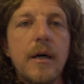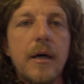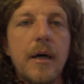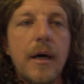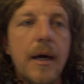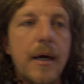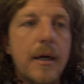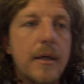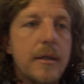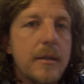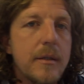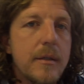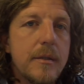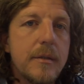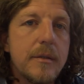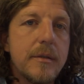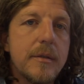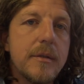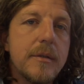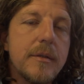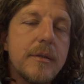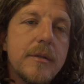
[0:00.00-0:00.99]
And
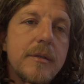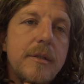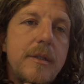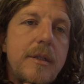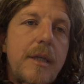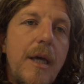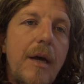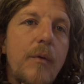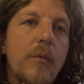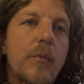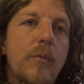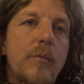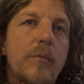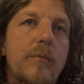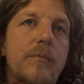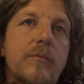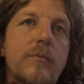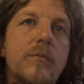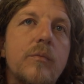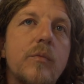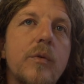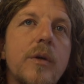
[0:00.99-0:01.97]
yeah,
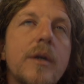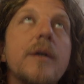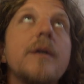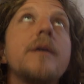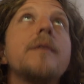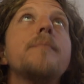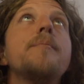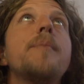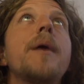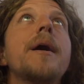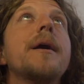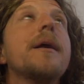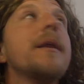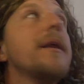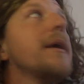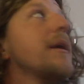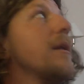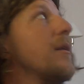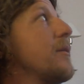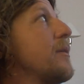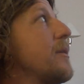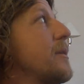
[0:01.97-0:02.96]
we're back in
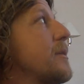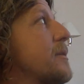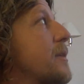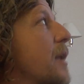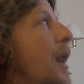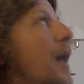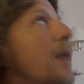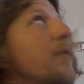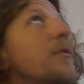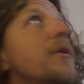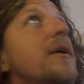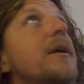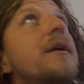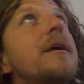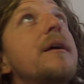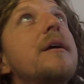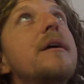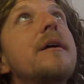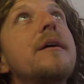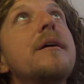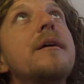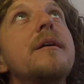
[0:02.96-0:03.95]
England. It's cloudy.
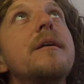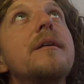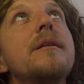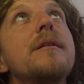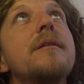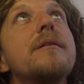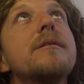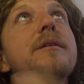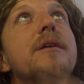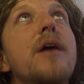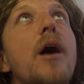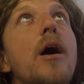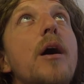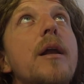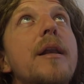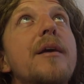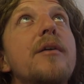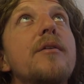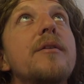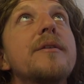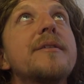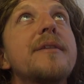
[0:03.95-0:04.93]

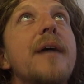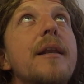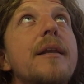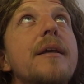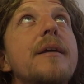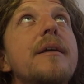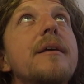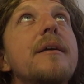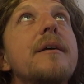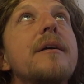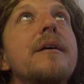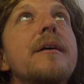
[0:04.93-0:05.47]
Kylie on the telly.